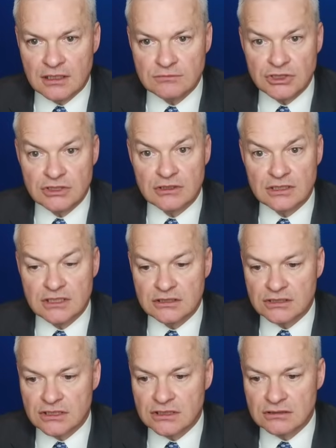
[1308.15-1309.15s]
I'm just
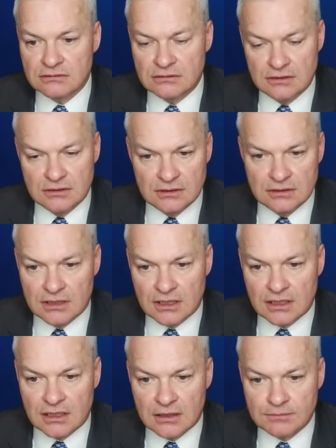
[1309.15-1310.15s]
looking to
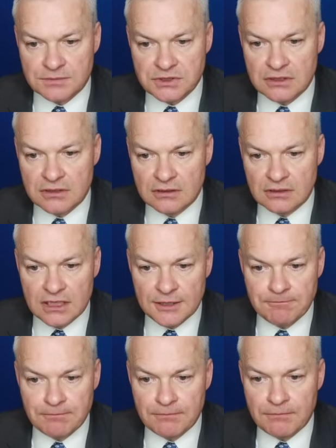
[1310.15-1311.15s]

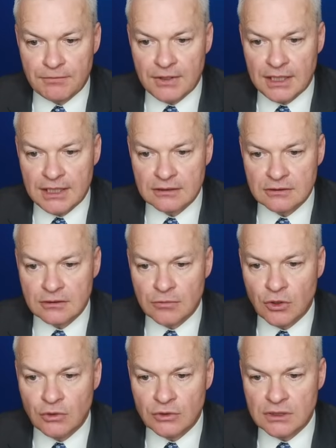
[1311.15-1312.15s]
absolutely nail the
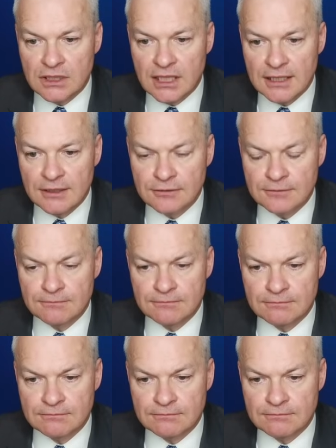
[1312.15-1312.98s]
board down.